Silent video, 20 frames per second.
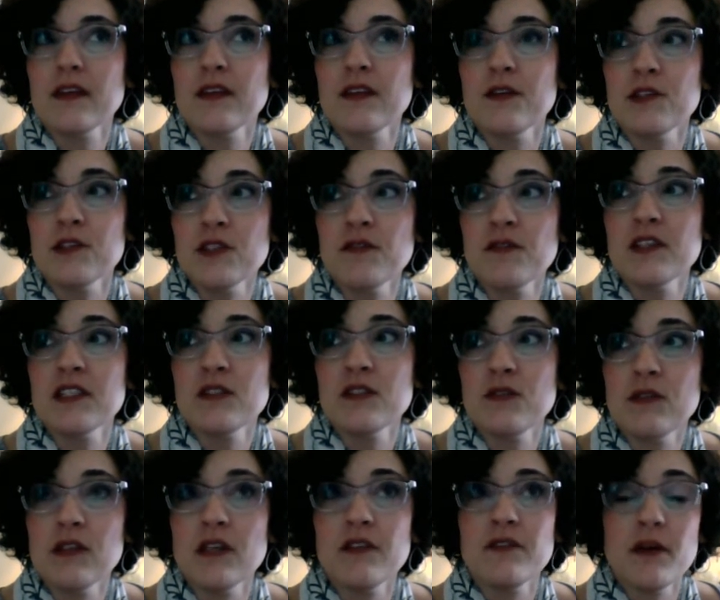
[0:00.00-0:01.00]
those of us
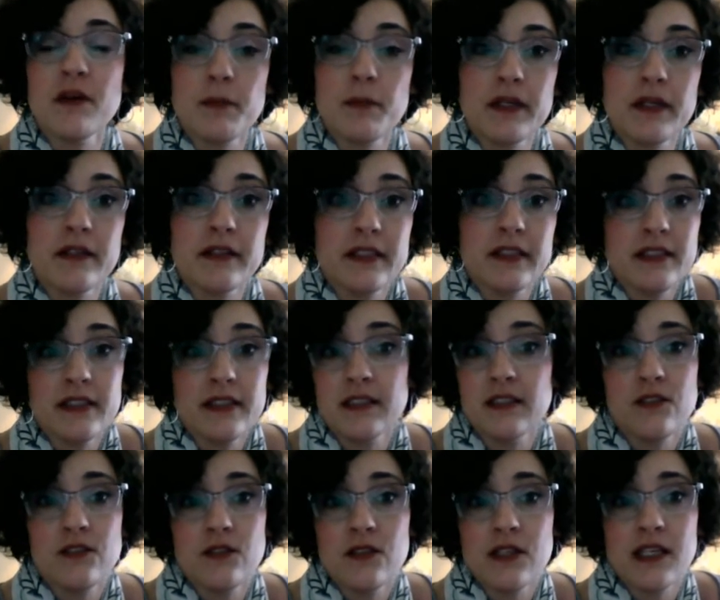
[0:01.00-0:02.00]
who live up here
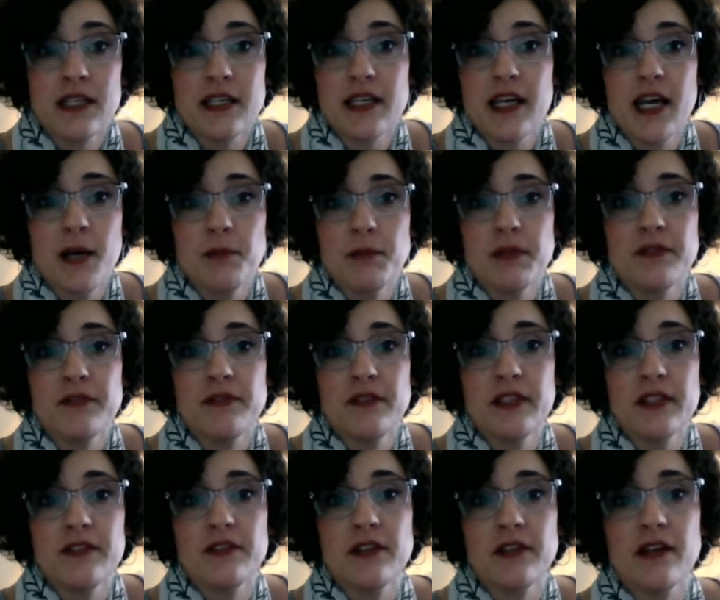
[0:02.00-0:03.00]
get cabin
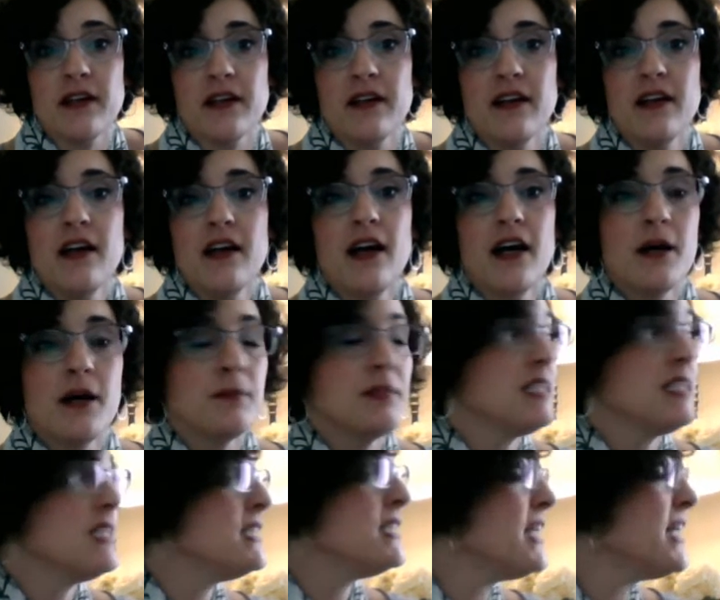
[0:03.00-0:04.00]
fever.
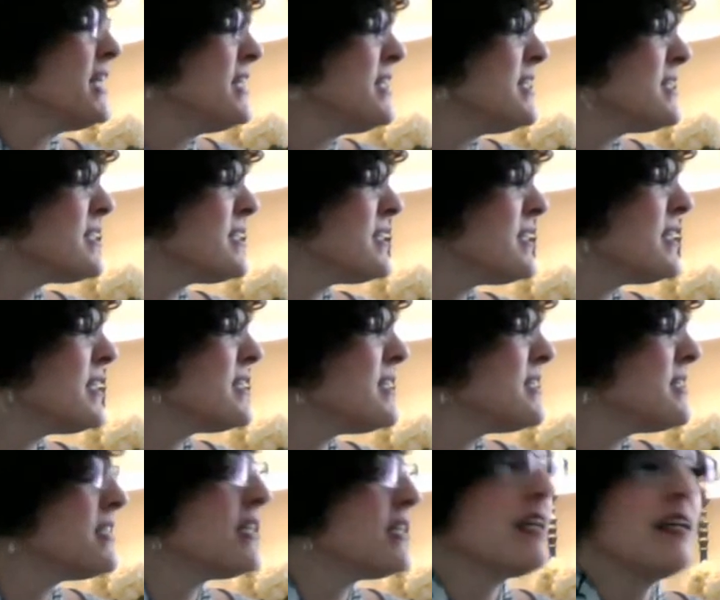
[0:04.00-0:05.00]
Today is a nice
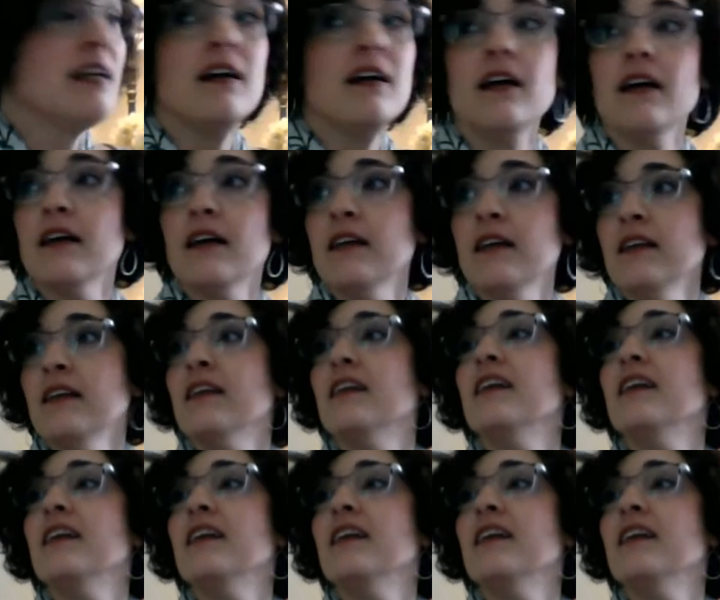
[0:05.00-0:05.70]
day, huh?